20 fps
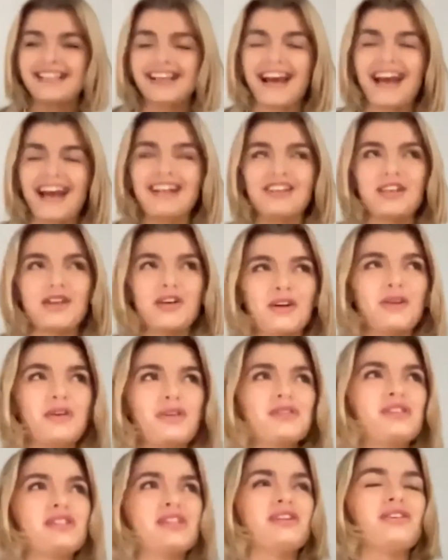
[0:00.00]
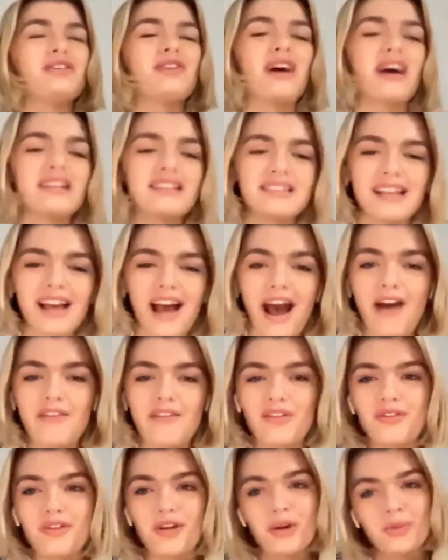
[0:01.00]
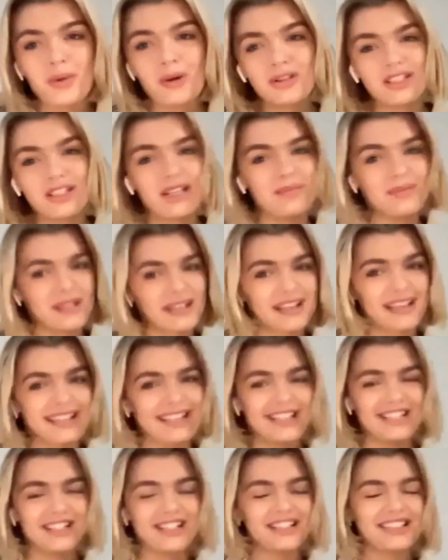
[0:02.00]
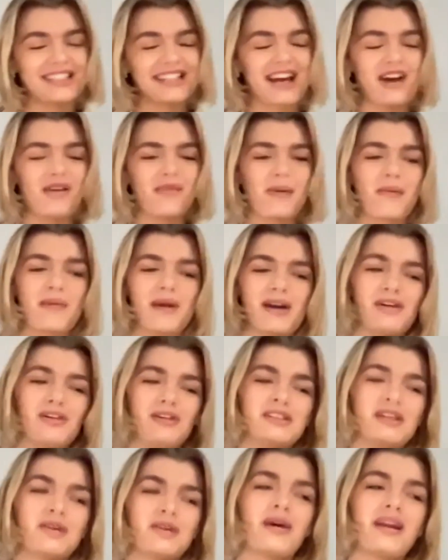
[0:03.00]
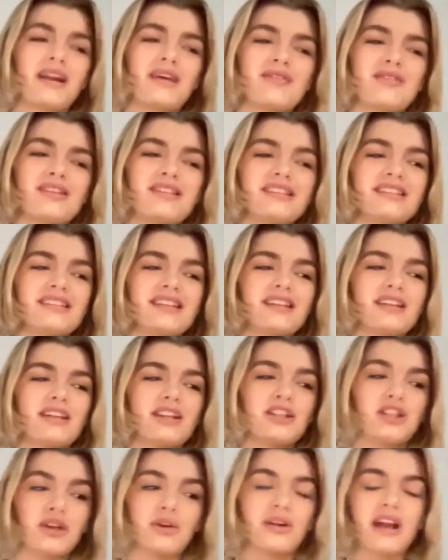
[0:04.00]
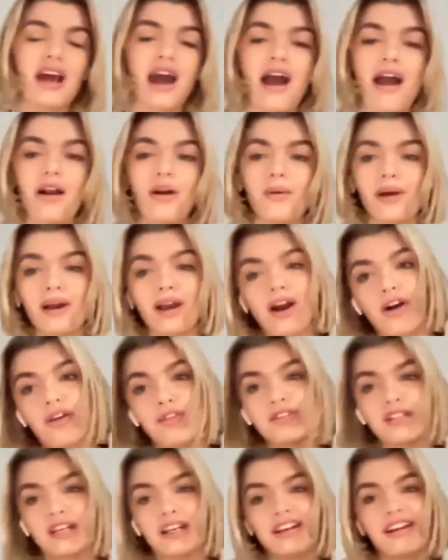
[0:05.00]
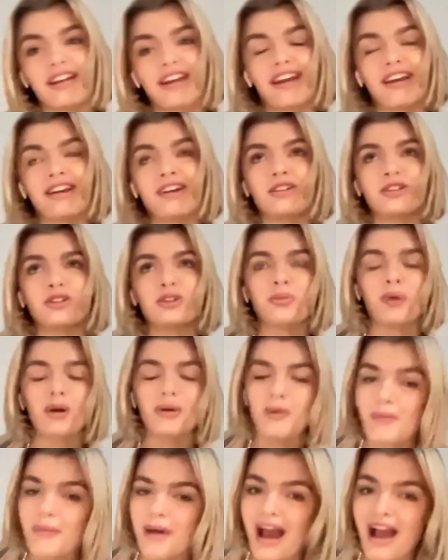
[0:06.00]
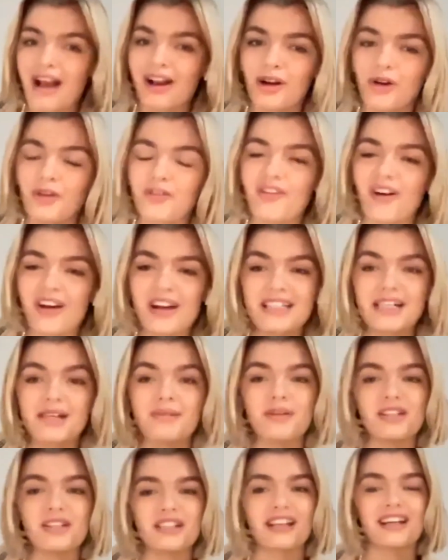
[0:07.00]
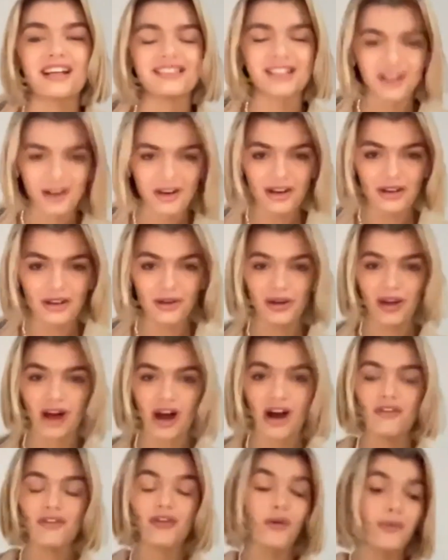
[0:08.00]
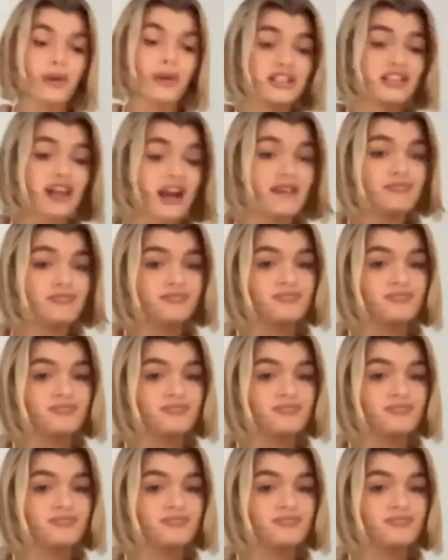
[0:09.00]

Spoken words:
and no. So I have a few more terms and conditions now. I'm a bit older. When I was shooting hair quite often, it got to a point where my hair got very damaged. I had to cut it all off, which I